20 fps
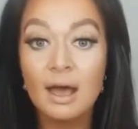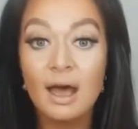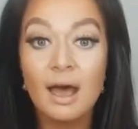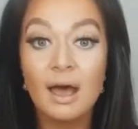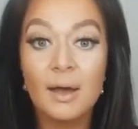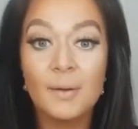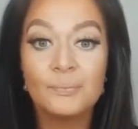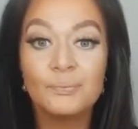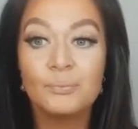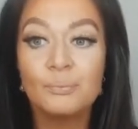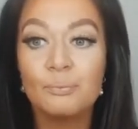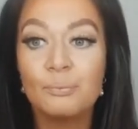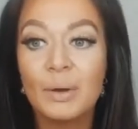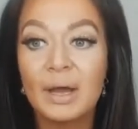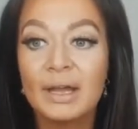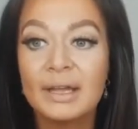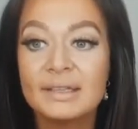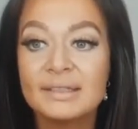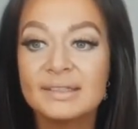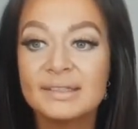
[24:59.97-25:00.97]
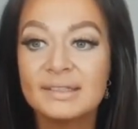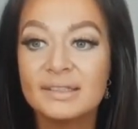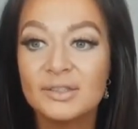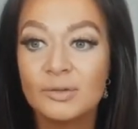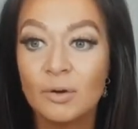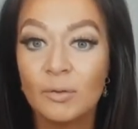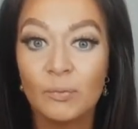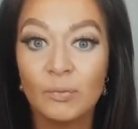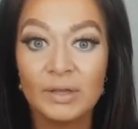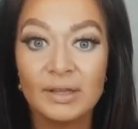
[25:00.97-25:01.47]
But
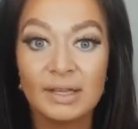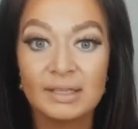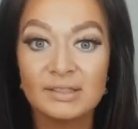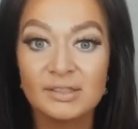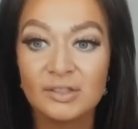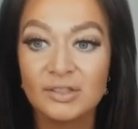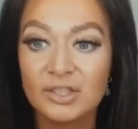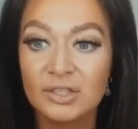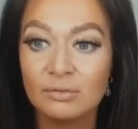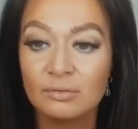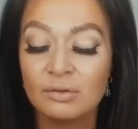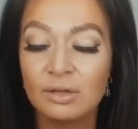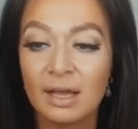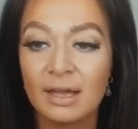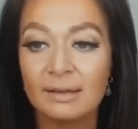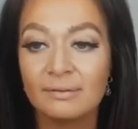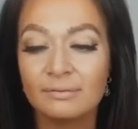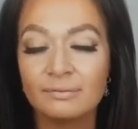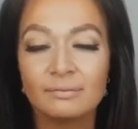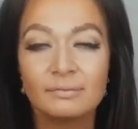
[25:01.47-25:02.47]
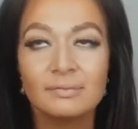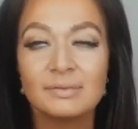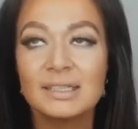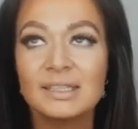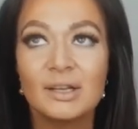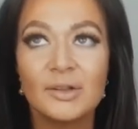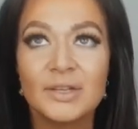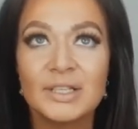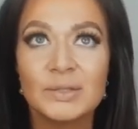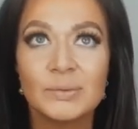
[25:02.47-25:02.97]
so hopefully that's not too, I
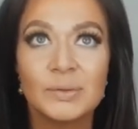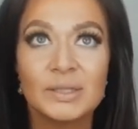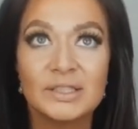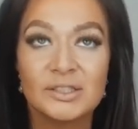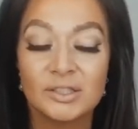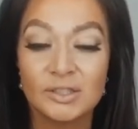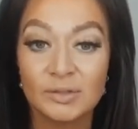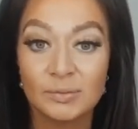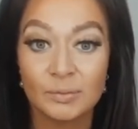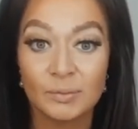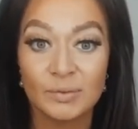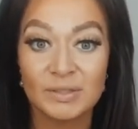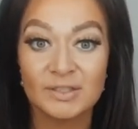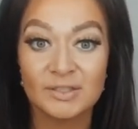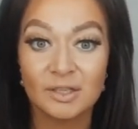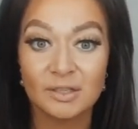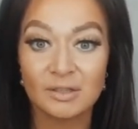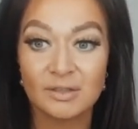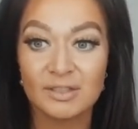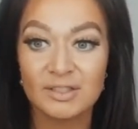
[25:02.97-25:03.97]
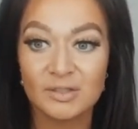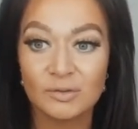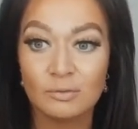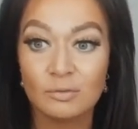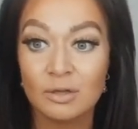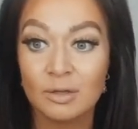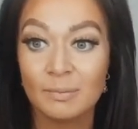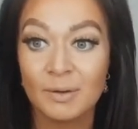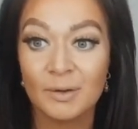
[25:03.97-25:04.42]
did all this research when we started the school